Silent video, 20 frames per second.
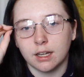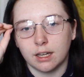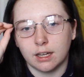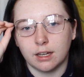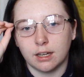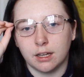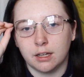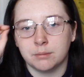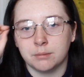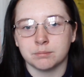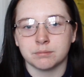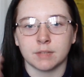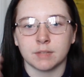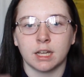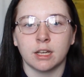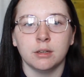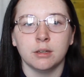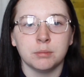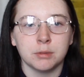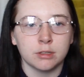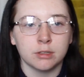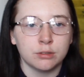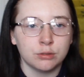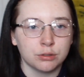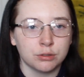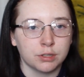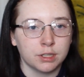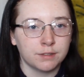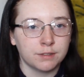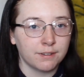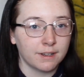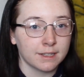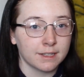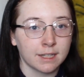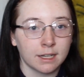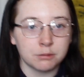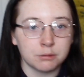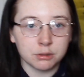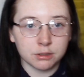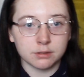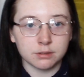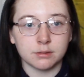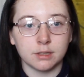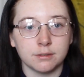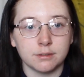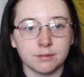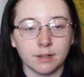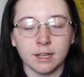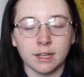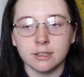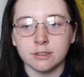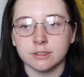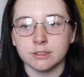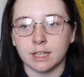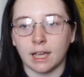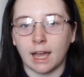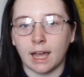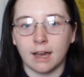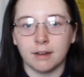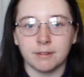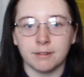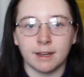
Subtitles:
I hope you enjoyed finding out what vinyls I have,